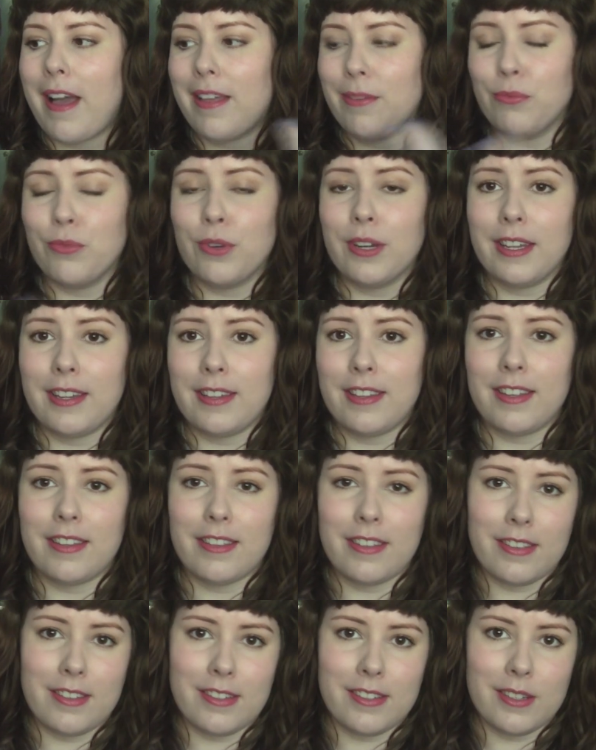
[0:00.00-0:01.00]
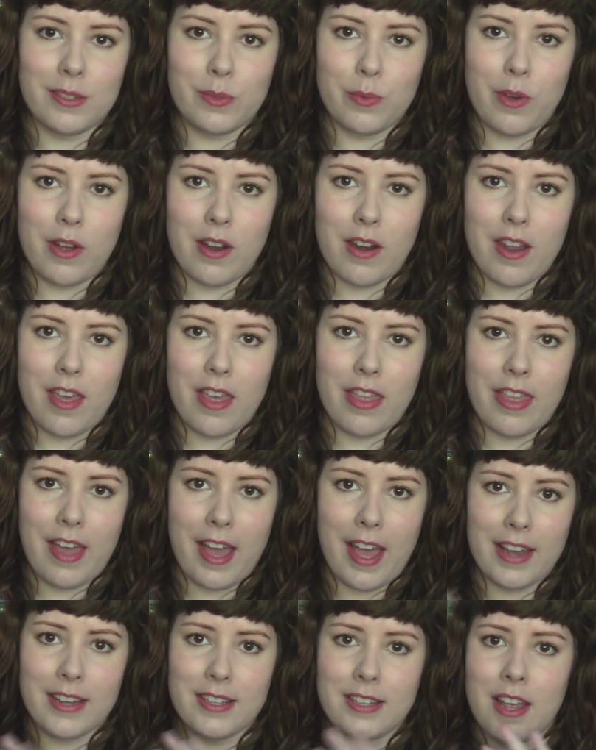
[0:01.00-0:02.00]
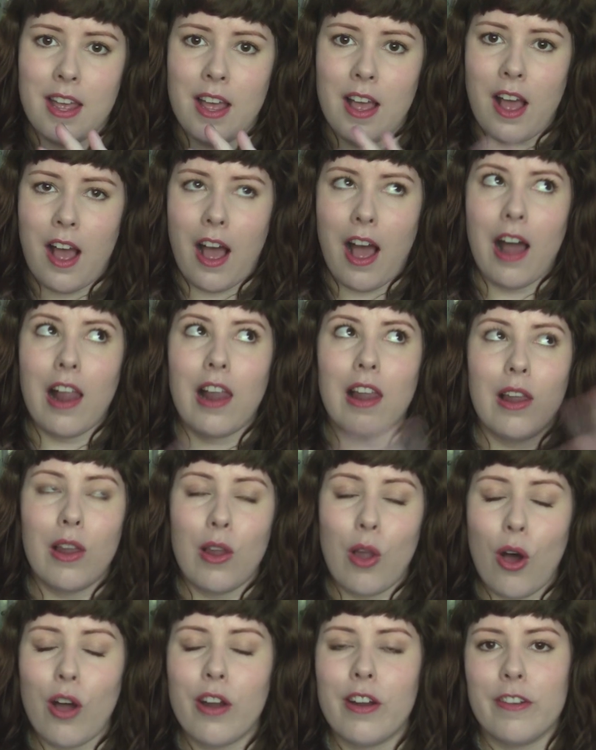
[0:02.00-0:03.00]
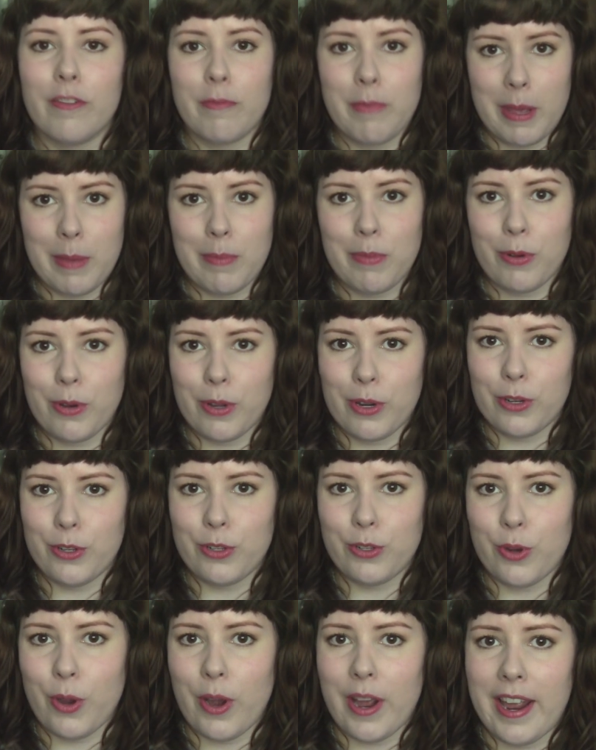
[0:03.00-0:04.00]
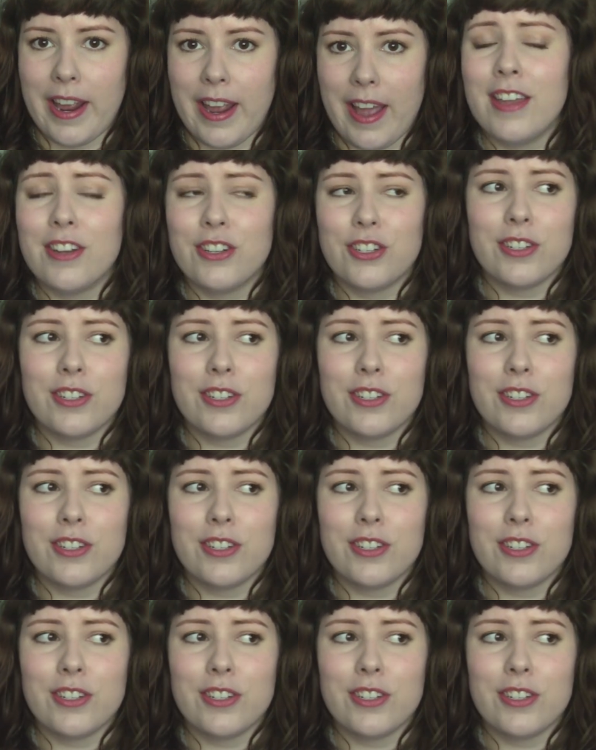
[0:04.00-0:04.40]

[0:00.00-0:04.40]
I really think that this is one that a lot of people could enjoy.